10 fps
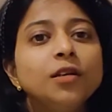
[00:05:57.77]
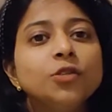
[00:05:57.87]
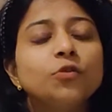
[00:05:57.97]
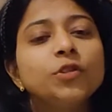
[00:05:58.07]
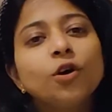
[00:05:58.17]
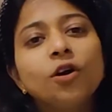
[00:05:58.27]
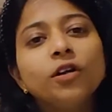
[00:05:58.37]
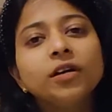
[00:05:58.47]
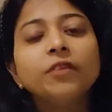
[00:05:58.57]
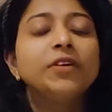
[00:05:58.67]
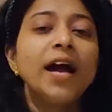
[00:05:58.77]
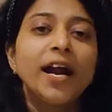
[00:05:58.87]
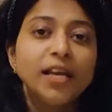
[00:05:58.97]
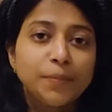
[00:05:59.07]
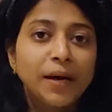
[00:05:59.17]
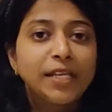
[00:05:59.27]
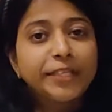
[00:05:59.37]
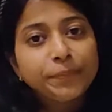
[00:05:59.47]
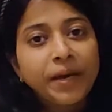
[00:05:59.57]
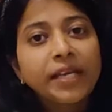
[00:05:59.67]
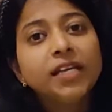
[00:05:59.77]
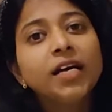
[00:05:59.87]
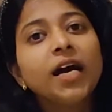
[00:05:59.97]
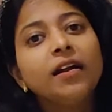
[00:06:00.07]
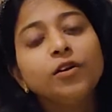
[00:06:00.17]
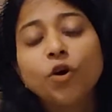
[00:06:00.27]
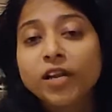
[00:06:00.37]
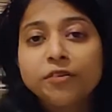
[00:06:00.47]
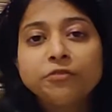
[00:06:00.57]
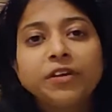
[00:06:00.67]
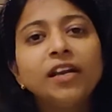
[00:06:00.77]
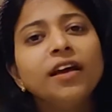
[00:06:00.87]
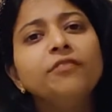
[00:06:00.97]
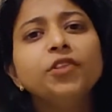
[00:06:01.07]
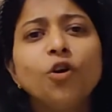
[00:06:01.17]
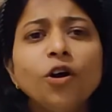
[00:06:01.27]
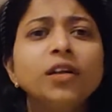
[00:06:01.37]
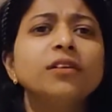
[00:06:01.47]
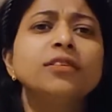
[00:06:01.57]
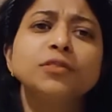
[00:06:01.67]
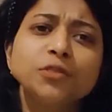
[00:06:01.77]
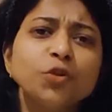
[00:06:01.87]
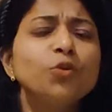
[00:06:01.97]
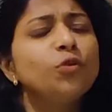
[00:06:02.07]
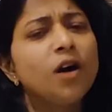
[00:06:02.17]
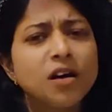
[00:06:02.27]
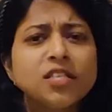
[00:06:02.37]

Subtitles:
So we thought we had Himalayan bike and Royal Enfield, and we thought chalo,